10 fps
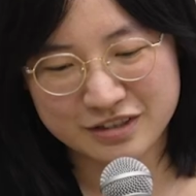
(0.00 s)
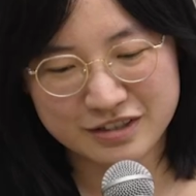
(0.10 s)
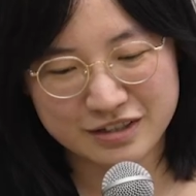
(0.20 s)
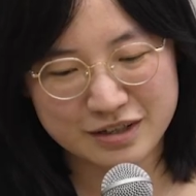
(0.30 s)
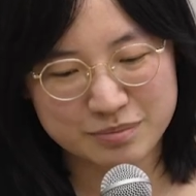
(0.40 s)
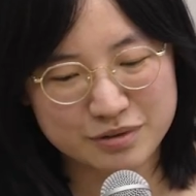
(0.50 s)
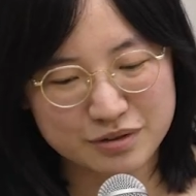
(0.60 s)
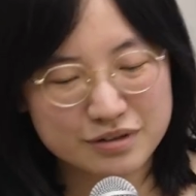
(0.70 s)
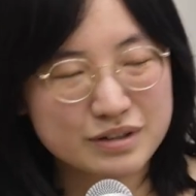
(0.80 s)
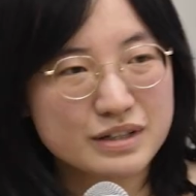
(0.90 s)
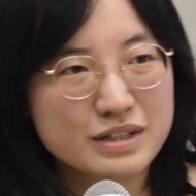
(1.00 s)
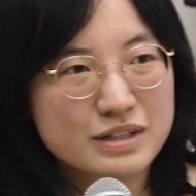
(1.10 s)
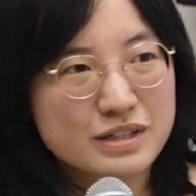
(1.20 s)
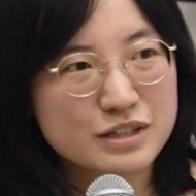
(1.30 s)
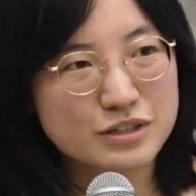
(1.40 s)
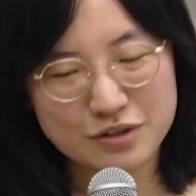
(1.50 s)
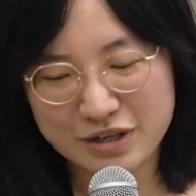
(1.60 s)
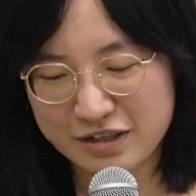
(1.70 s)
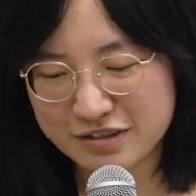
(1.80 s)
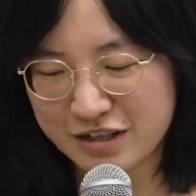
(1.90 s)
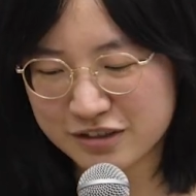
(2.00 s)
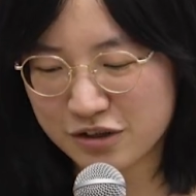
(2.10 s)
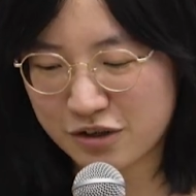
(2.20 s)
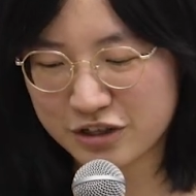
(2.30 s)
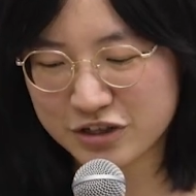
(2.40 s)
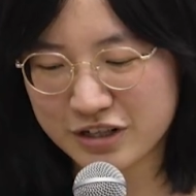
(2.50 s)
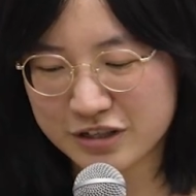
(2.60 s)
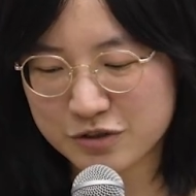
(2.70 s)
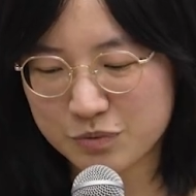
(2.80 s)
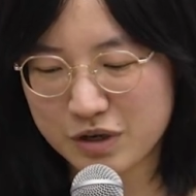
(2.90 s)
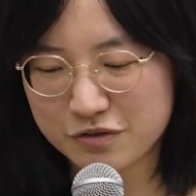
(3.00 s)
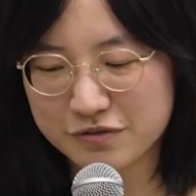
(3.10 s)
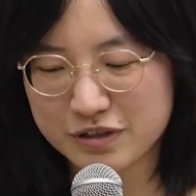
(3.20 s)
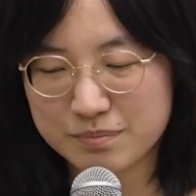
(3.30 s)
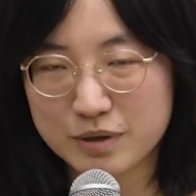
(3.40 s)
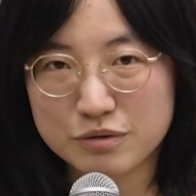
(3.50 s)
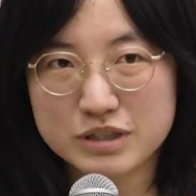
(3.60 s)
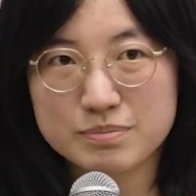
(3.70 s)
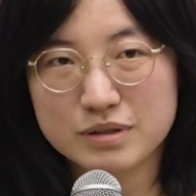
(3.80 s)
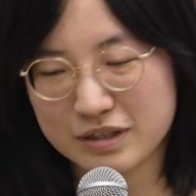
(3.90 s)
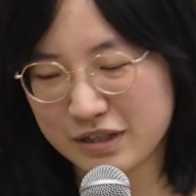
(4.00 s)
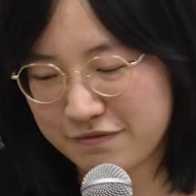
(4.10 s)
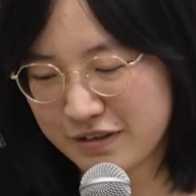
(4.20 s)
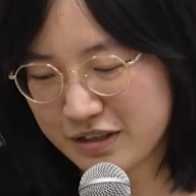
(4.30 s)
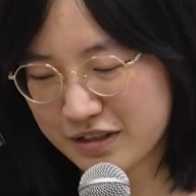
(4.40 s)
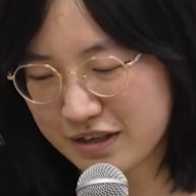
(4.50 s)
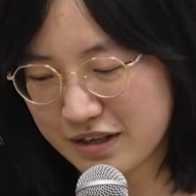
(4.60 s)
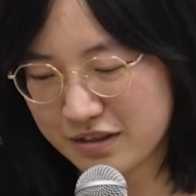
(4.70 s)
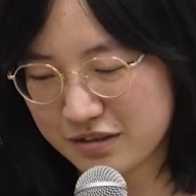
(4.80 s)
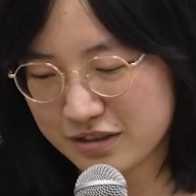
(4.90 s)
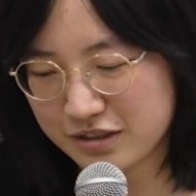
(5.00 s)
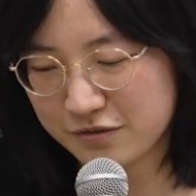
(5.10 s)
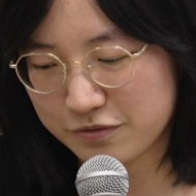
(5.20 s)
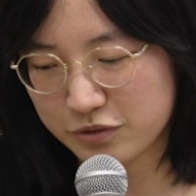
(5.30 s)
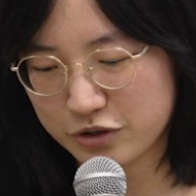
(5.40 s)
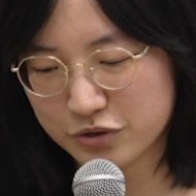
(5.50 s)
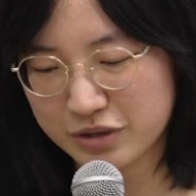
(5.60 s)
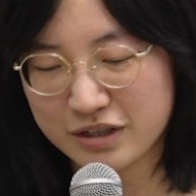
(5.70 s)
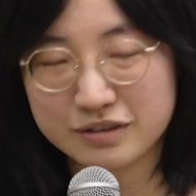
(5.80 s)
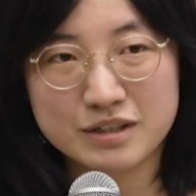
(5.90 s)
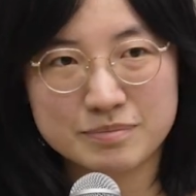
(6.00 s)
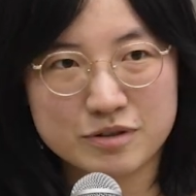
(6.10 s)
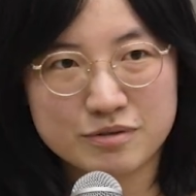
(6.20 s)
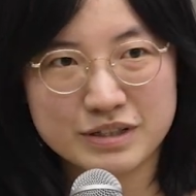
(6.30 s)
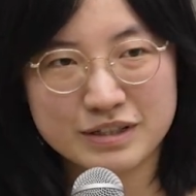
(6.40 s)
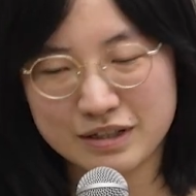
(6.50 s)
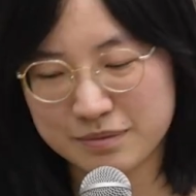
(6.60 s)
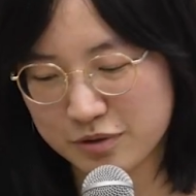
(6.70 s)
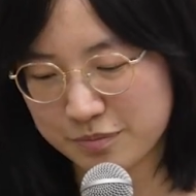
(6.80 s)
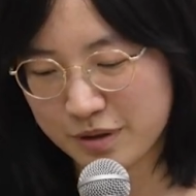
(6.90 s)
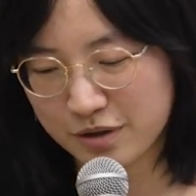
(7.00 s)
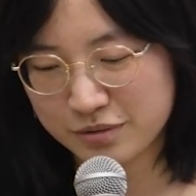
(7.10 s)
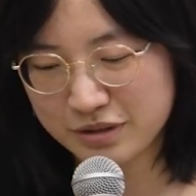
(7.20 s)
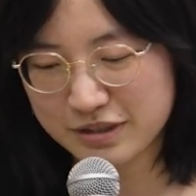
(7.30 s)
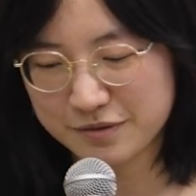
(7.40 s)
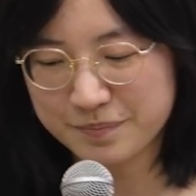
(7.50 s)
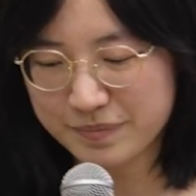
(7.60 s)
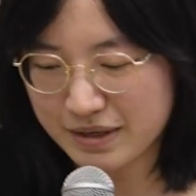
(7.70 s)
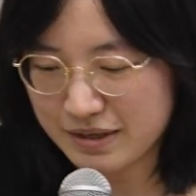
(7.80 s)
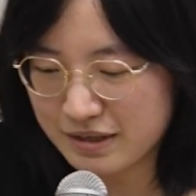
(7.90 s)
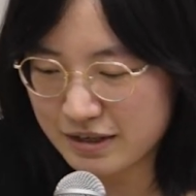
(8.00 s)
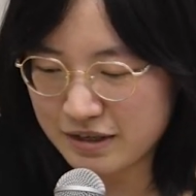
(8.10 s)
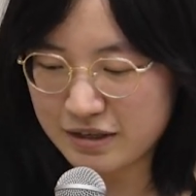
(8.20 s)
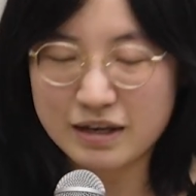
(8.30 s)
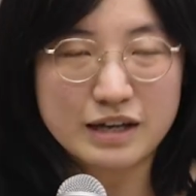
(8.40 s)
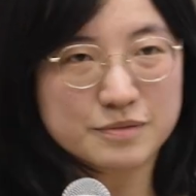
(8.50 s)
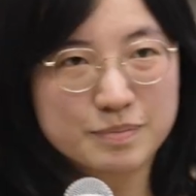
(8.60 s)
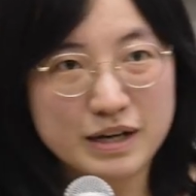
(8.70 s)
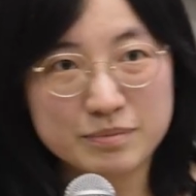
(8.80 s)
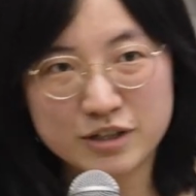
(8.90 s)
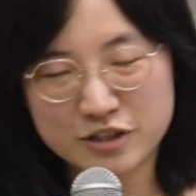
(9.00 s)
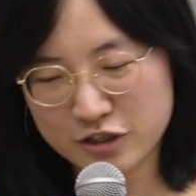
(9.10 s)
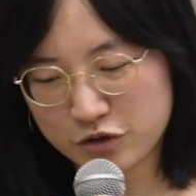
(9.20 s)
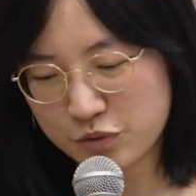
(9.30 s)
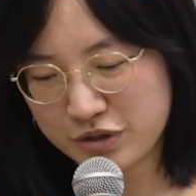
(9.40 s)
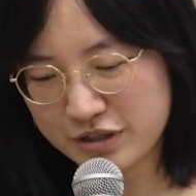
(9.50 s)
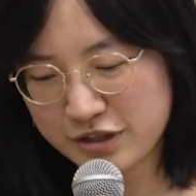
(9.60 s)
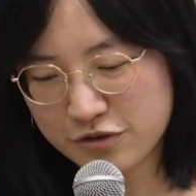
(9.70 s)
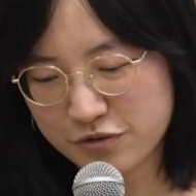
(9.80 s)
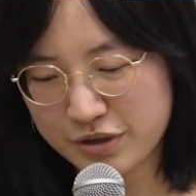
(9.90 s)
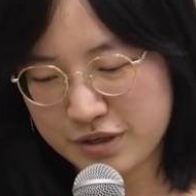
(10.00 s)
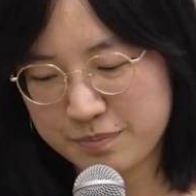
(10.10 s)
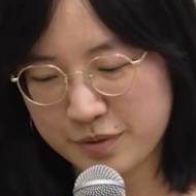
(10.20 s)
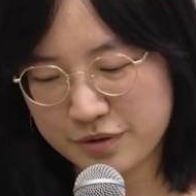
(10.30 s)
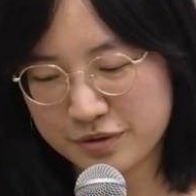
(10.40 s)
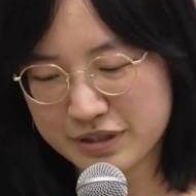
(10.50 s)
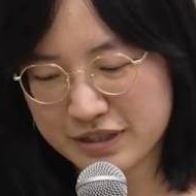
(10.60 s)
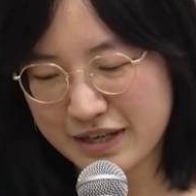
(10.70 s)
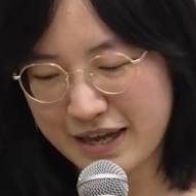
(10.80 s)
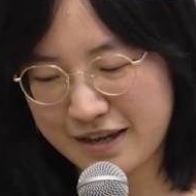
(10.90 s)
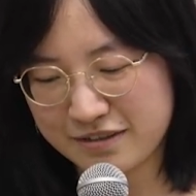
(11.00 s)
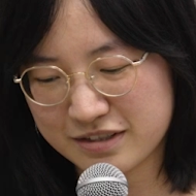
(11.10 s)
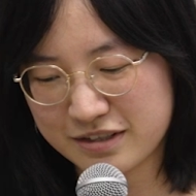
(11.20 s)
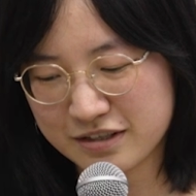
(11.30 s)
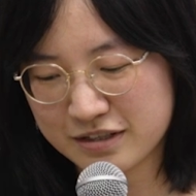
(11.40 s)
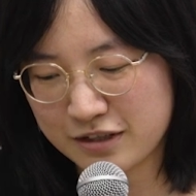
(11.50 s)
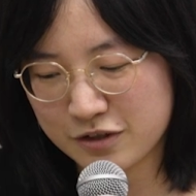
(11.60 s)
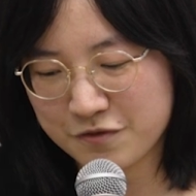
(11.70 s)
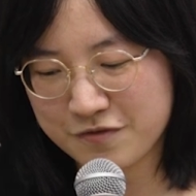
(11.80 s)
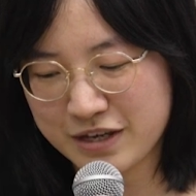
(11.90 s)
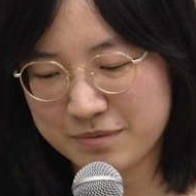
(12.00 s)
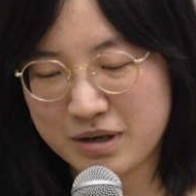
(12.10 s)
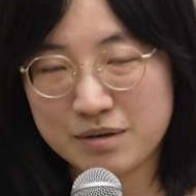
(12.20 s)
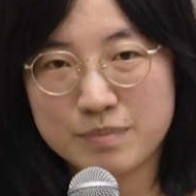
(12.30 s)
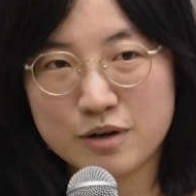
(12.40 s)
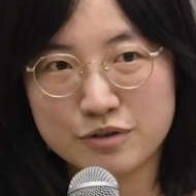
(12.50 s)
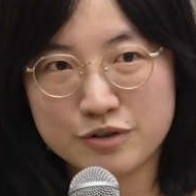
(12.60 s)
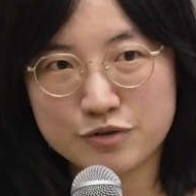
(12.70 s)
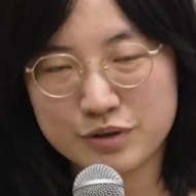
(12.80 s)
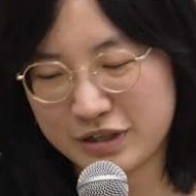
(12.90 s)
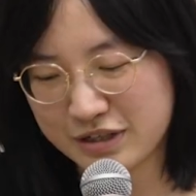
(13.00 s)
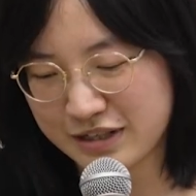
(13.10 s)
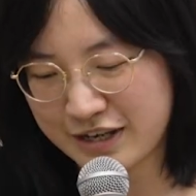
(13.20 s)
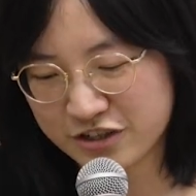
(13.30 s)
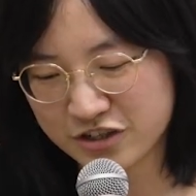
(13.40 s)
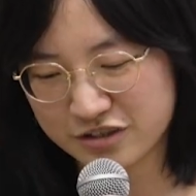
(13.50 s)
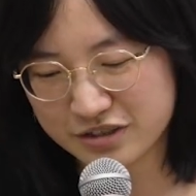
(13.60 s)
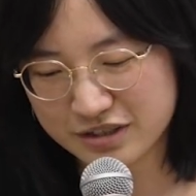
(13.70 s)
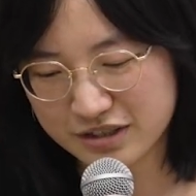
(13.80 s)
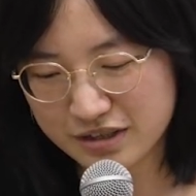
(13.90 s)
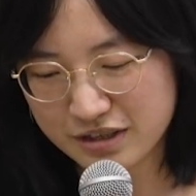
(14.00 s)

Singapore. So he is acknowledged as one of the most prolific and influential contemporary Singapore poets. He has published 23 books, and 16 of them are poetry collections.